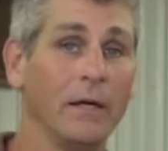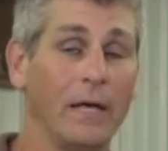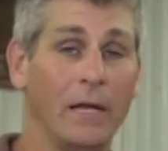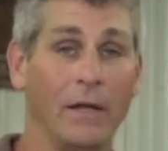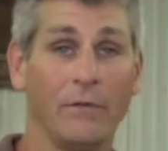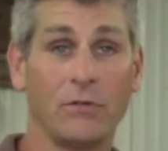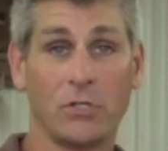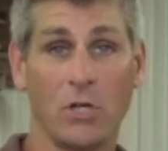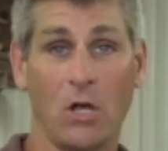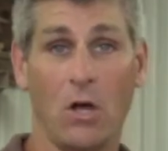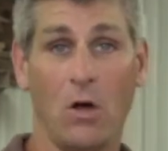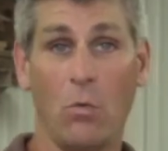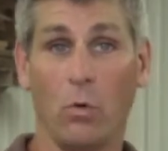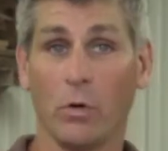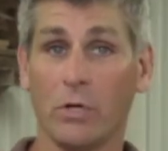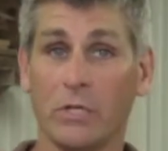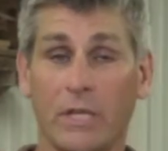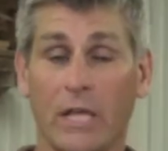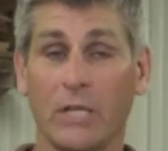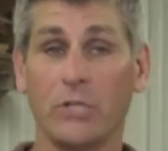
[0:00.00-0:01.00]
and if so,
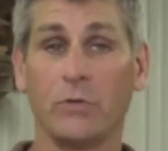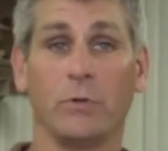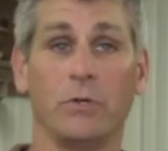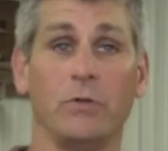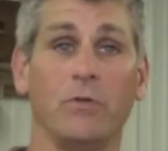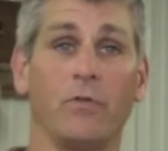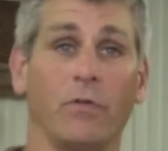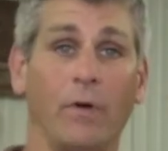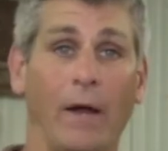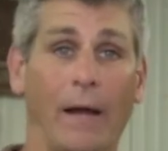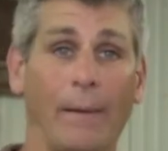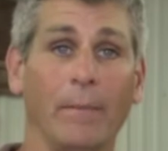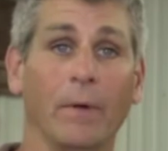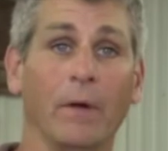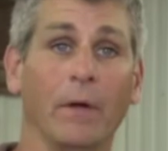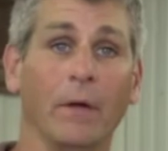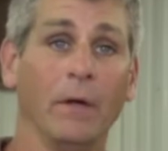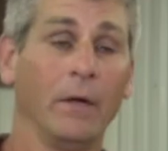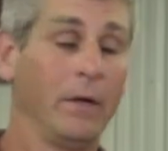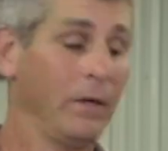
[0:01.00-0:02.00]
we'll just get you a new frame.
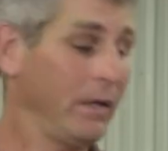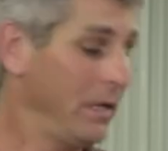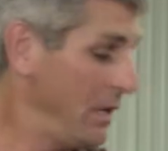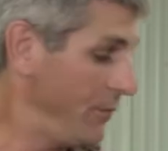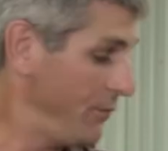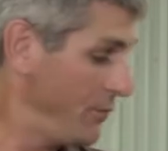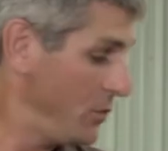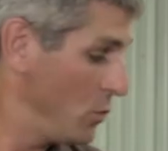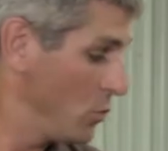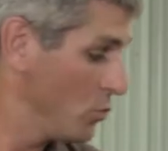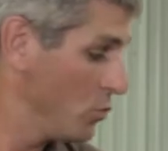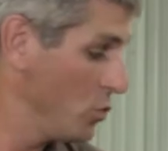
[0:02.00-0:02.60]
If you